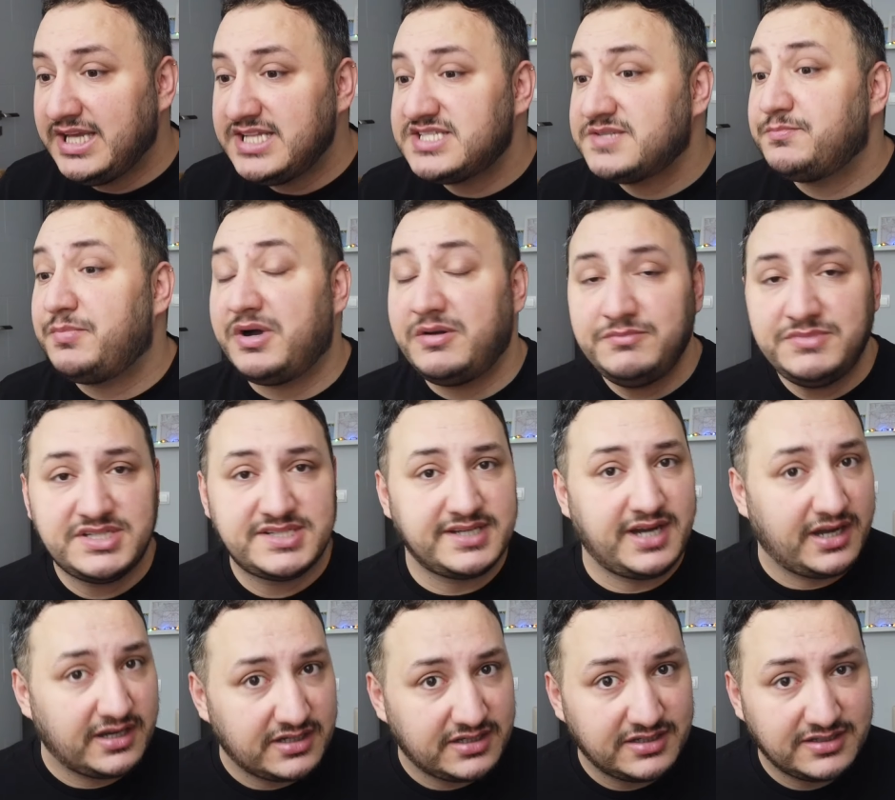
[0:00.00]
It's Bambie
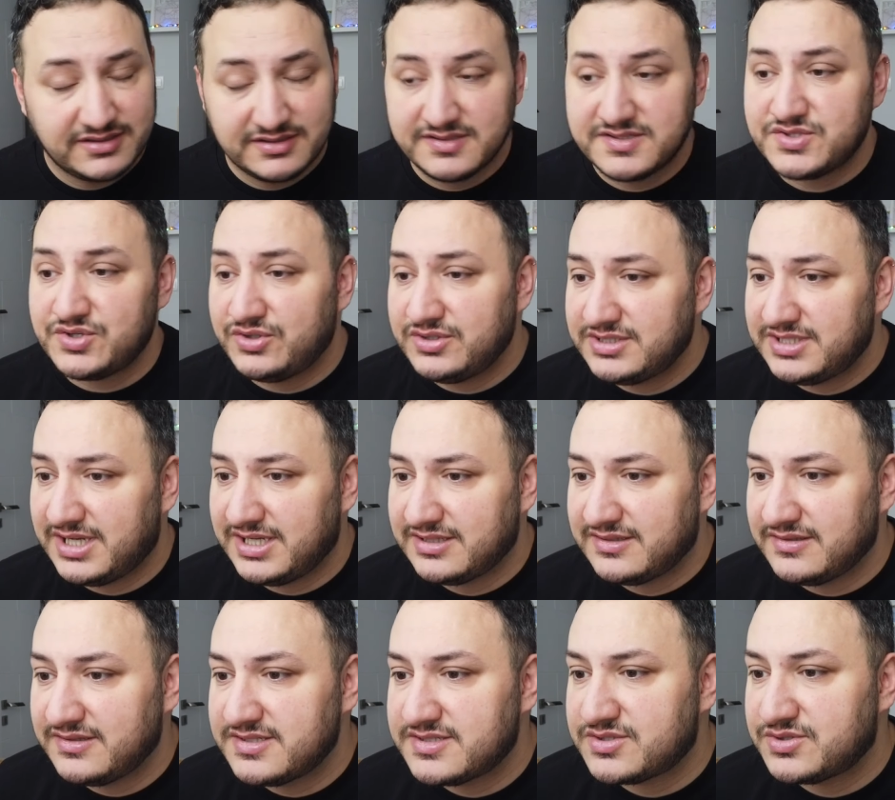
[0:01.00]
Thug. The song
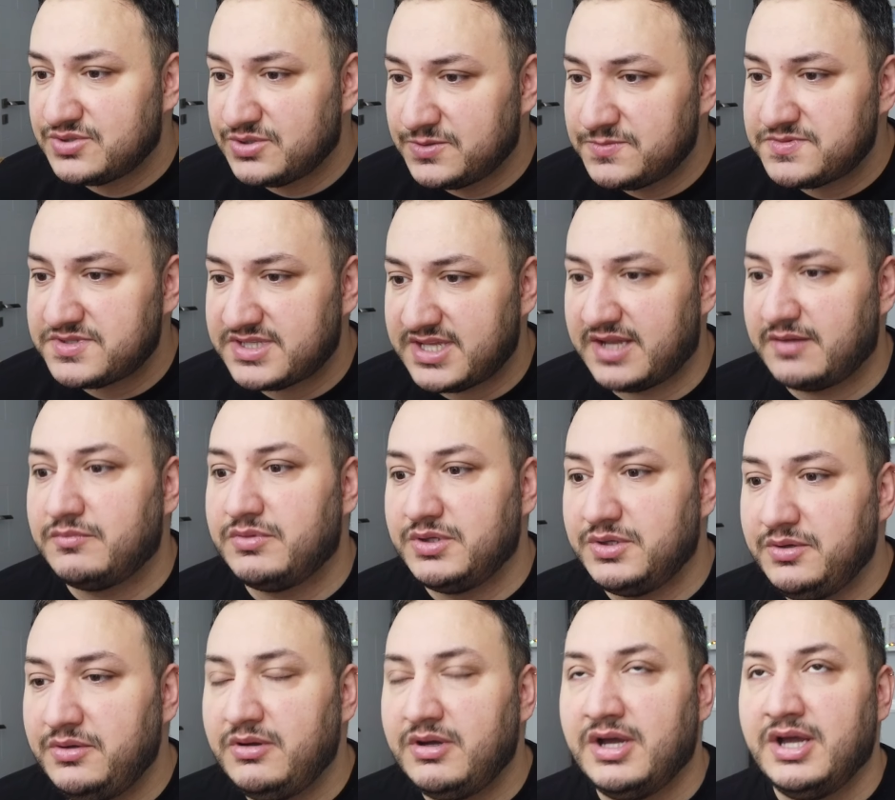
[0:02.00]
title is Doomsday
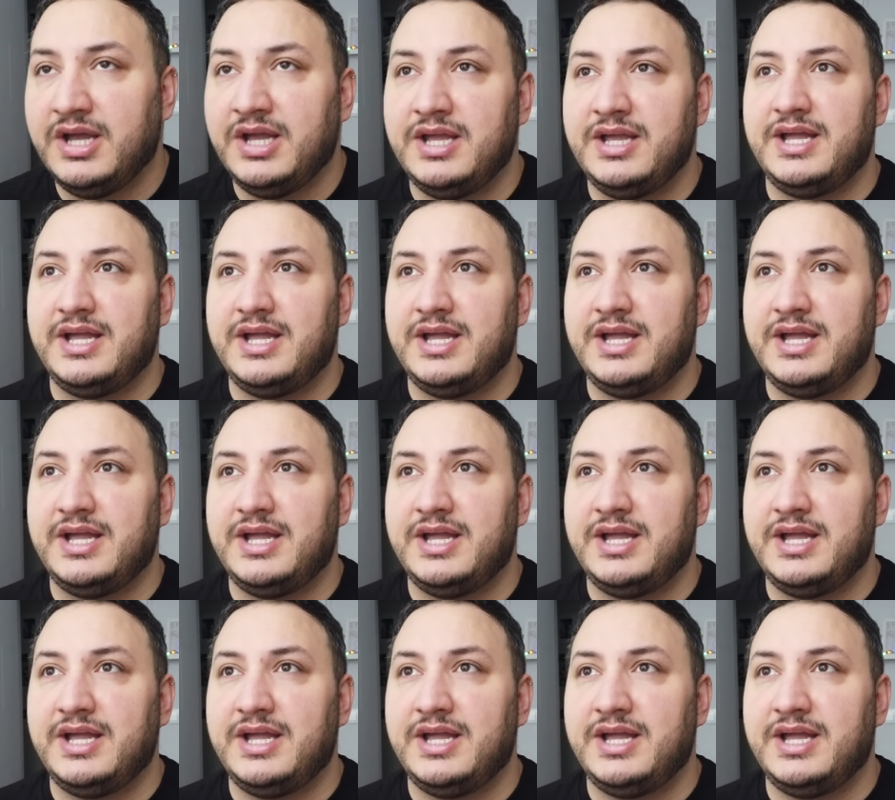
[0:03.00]
Blue.